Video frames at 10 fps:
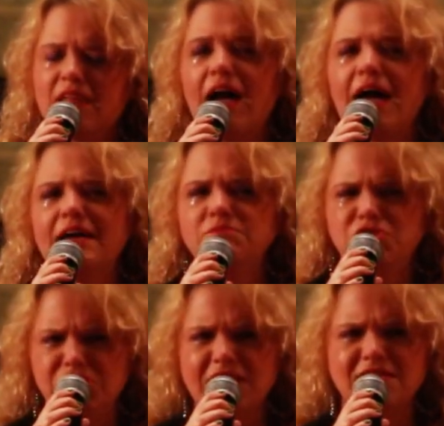I am
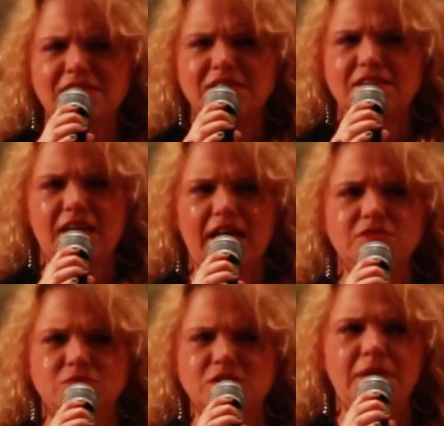just
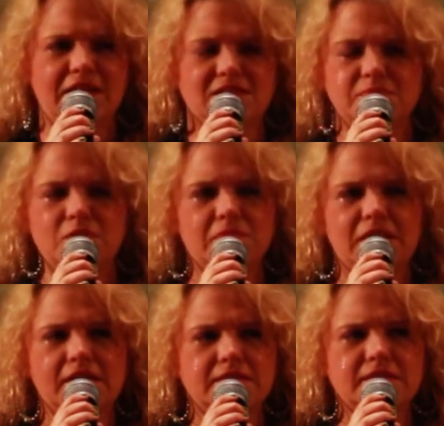as responsible
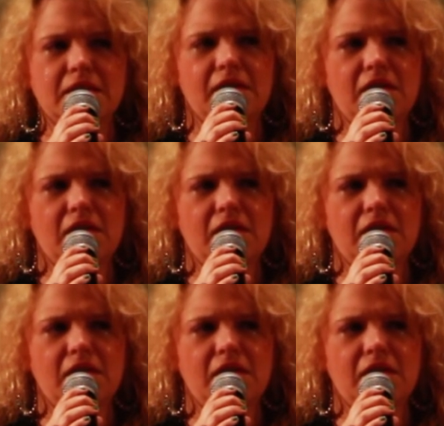because